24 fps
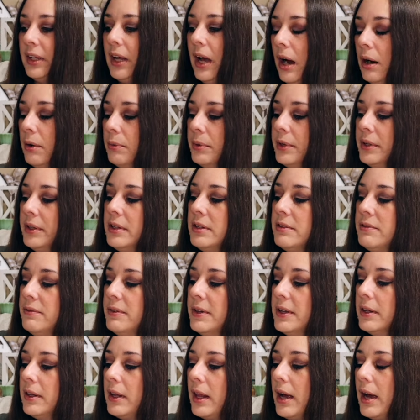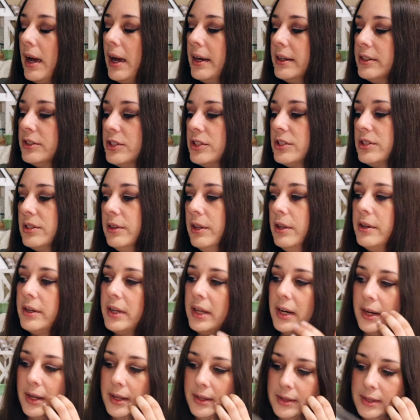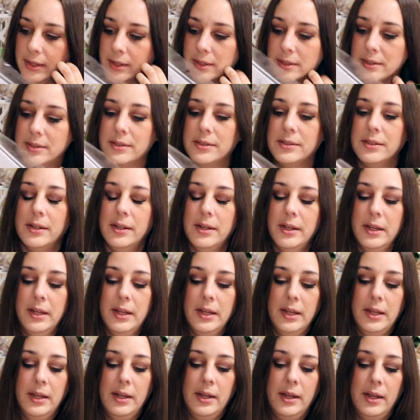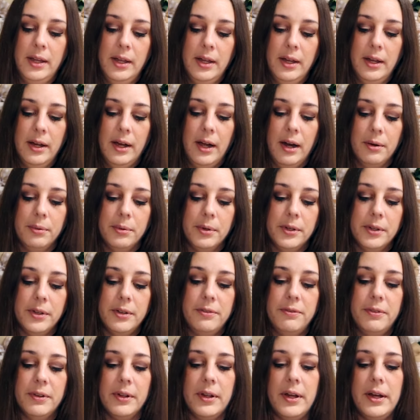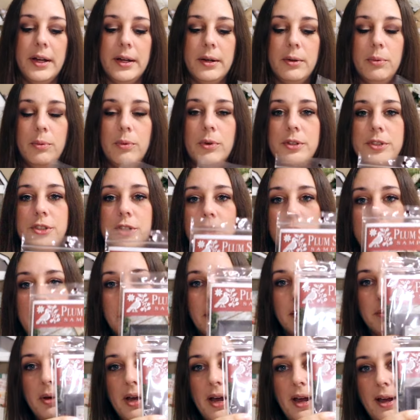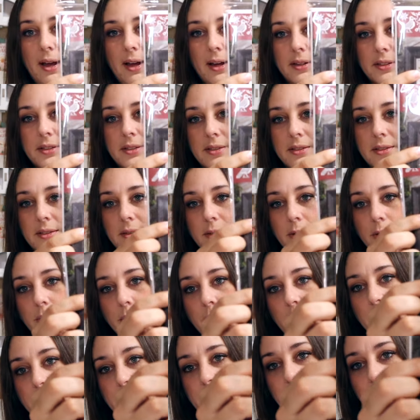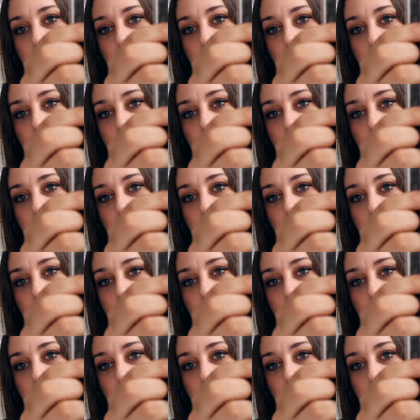I really feel like, just looking at this, I really feel like once you get past, or once